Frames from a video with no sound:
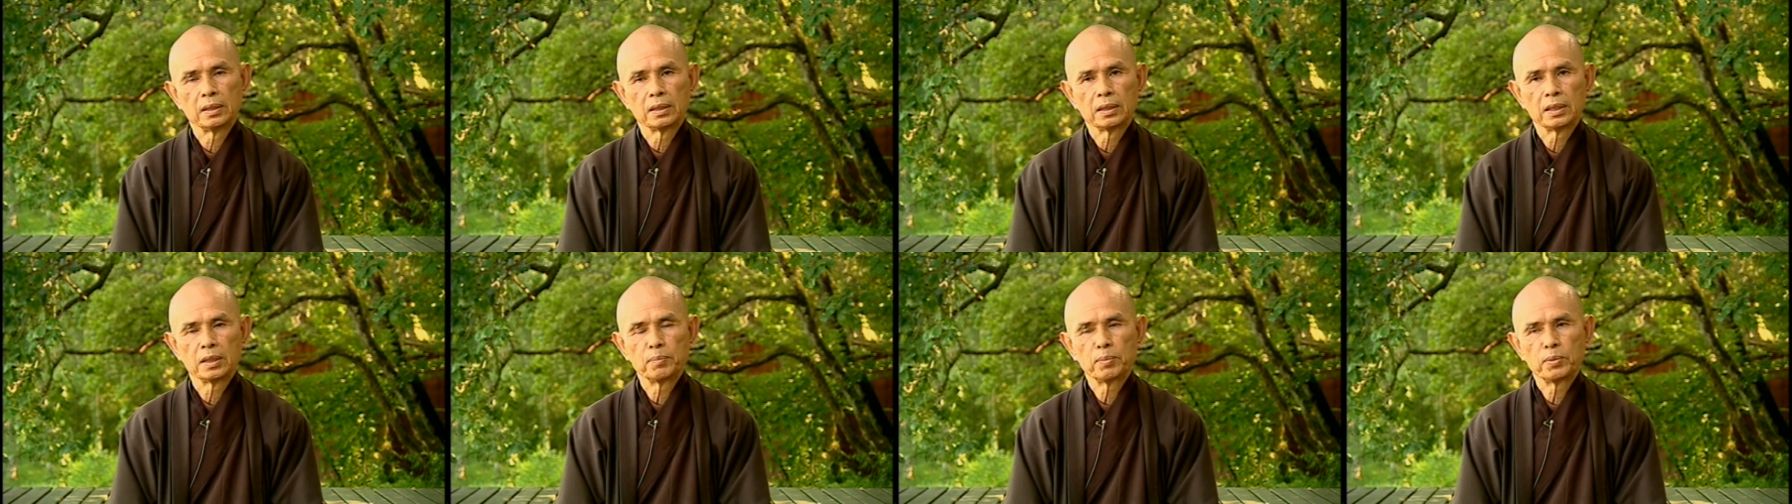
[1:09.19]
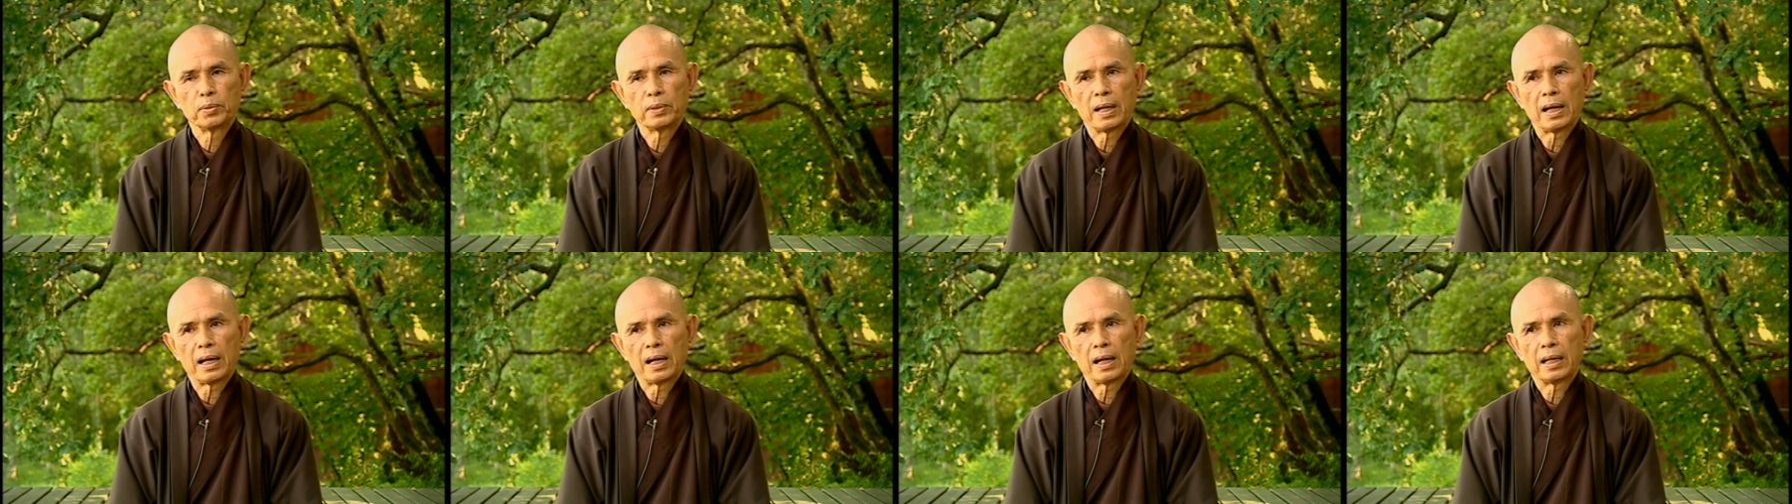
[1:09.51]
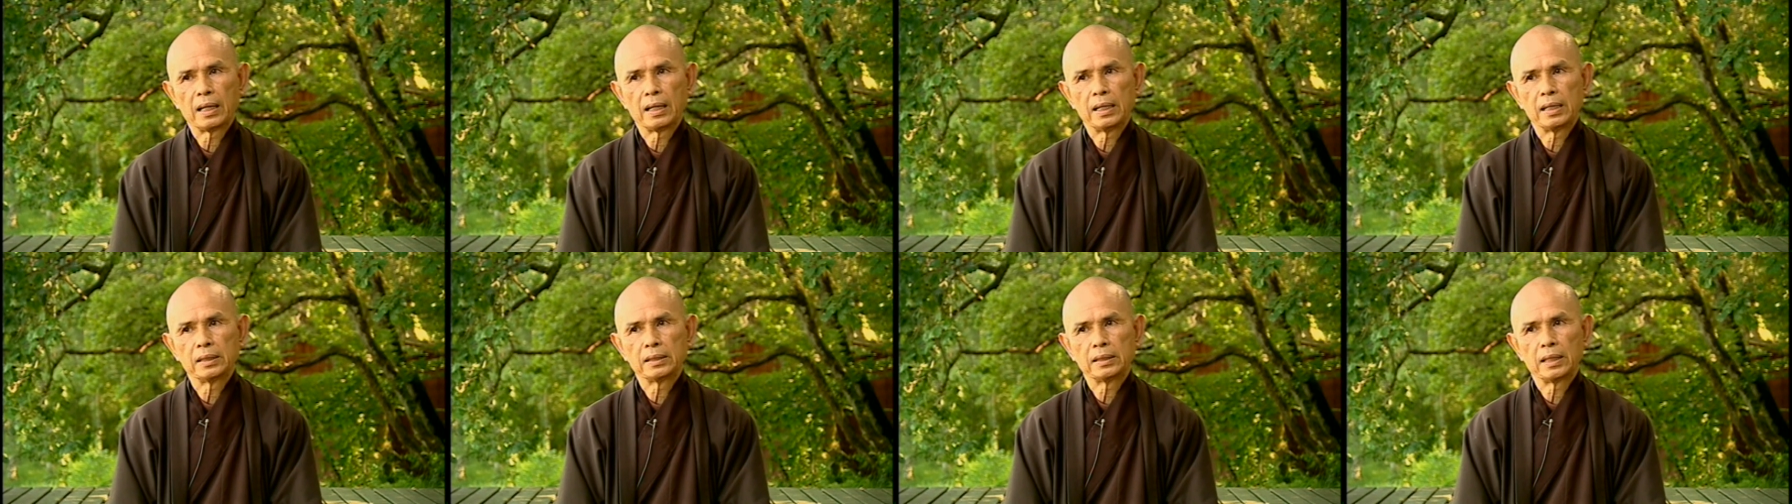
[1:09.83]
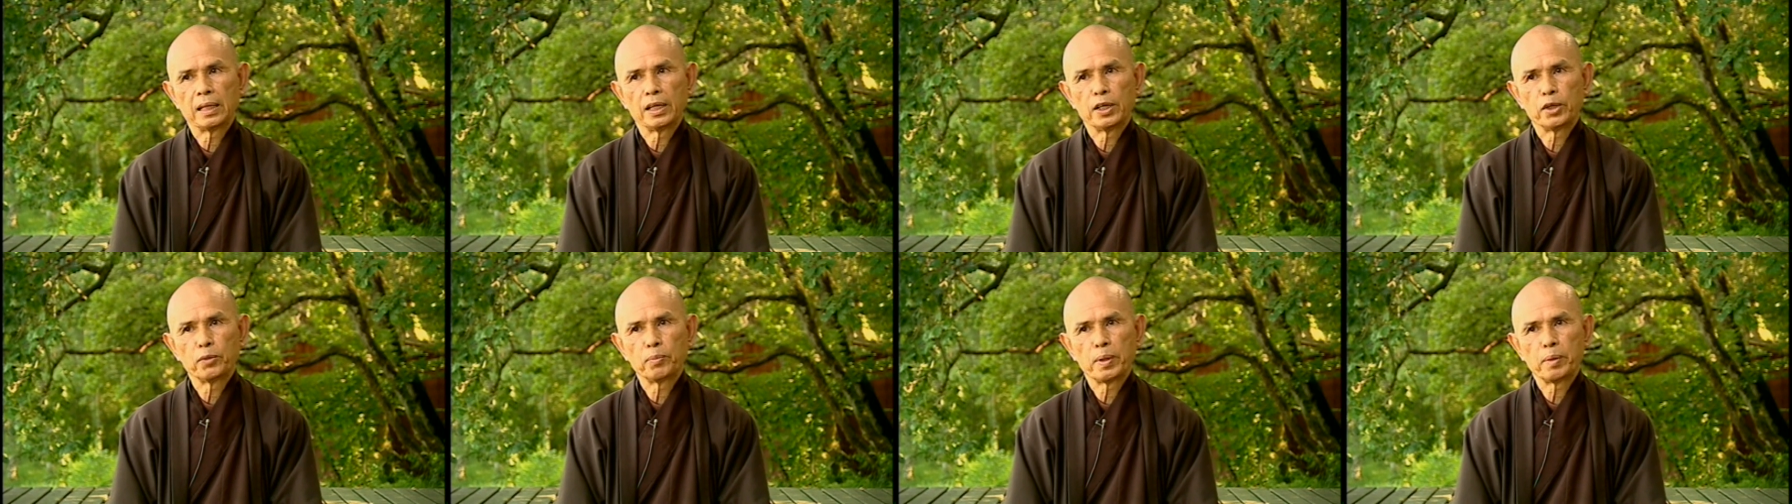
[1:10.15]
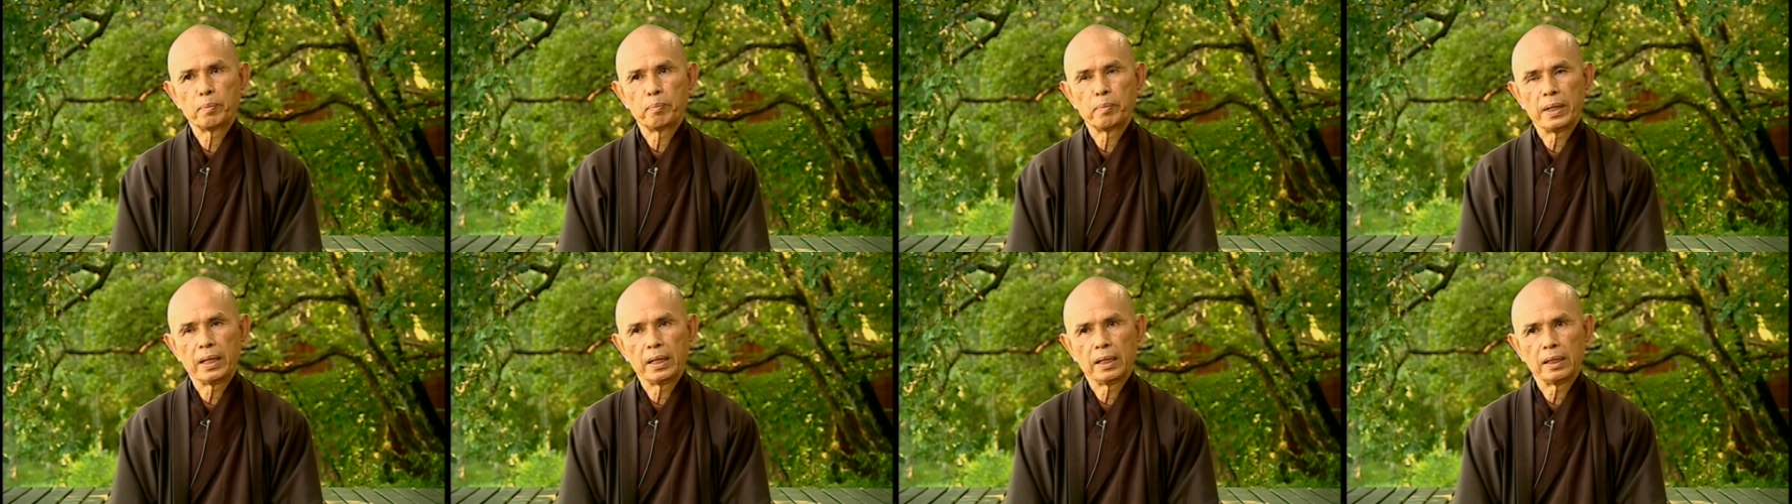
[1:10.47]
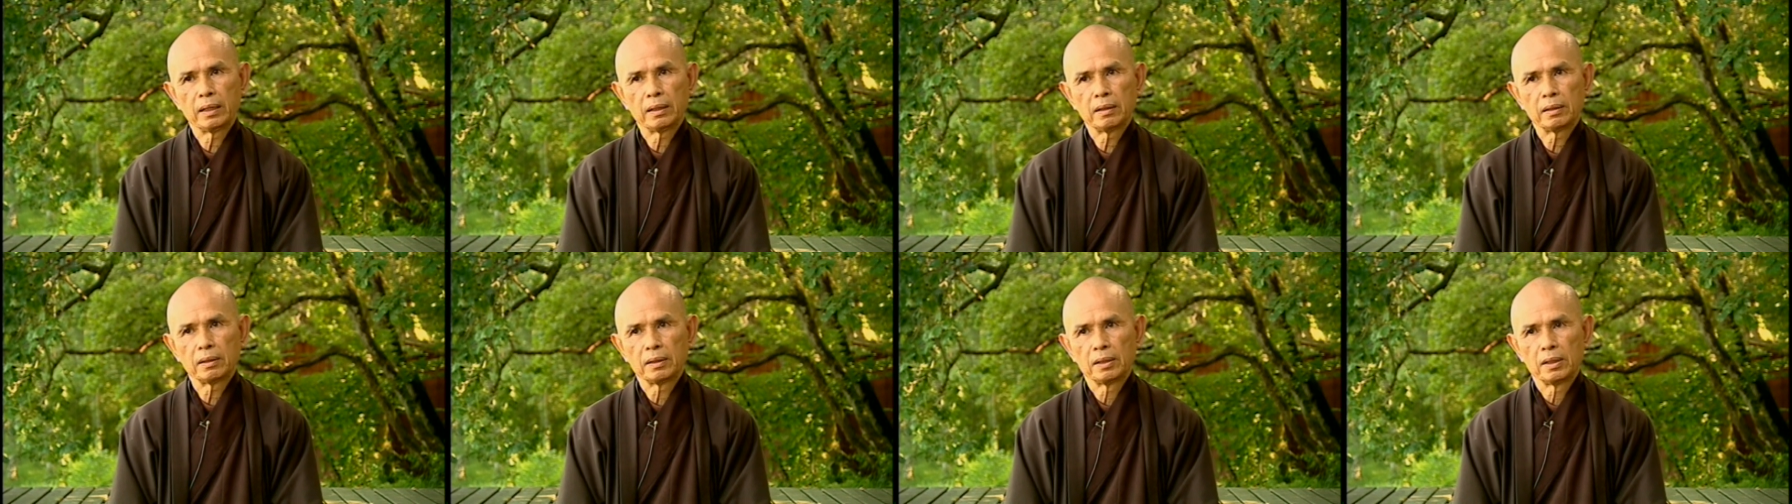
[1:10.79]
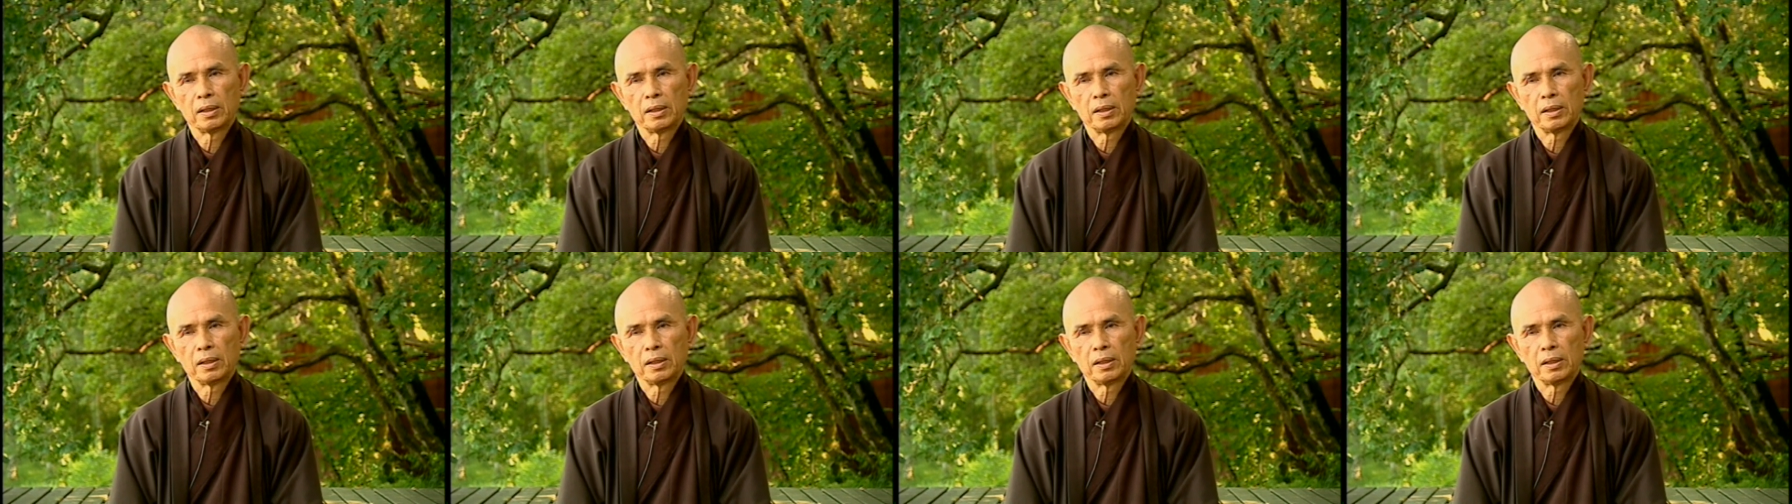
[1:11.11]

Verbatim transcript: The Buddha is a human being